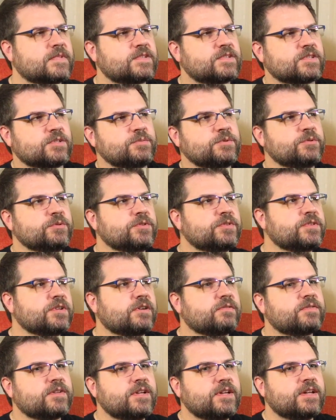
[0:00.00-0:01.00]
It's going to be real
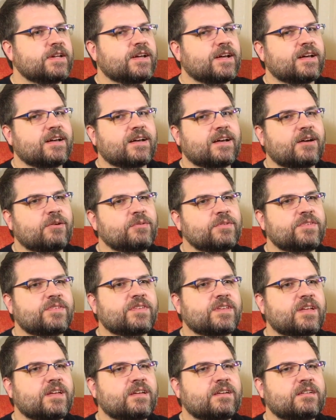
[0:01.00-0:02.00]
tough. I would
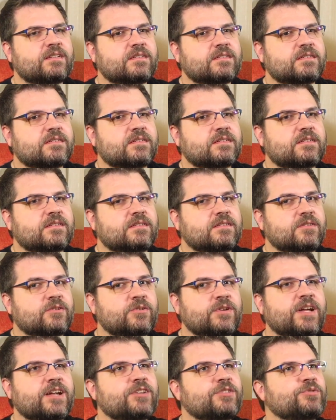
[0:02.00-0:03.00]
say
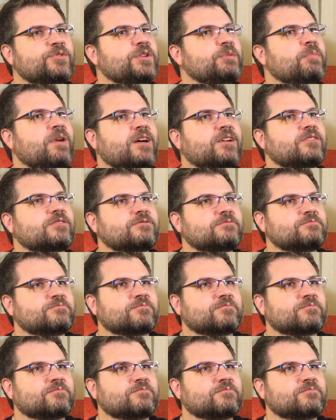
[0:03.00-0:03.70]
learn how to 3D model.